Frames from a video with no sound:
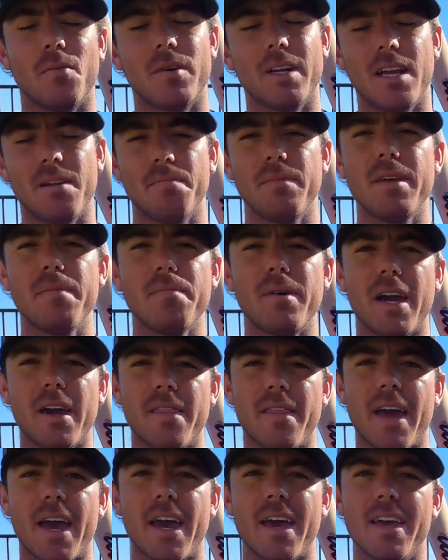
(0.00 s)
And what I mean
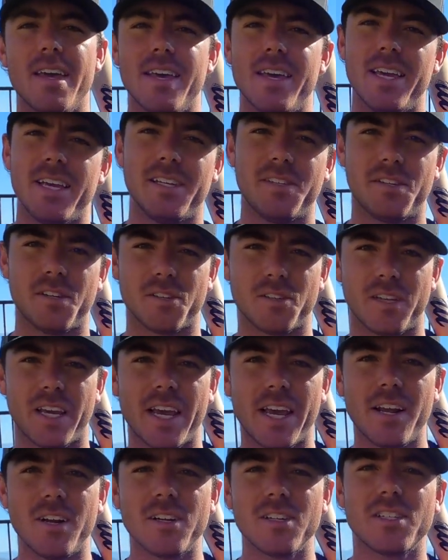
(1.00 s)
by that is there's
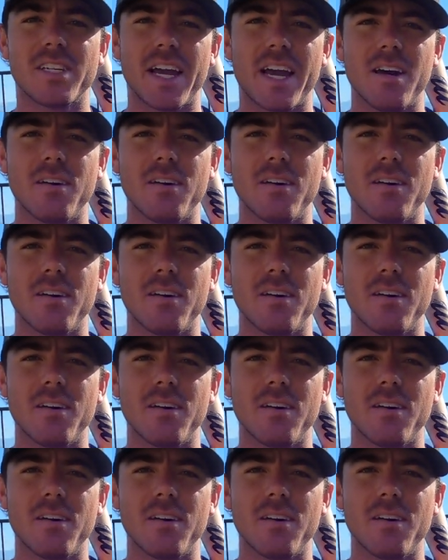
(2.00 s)
hitters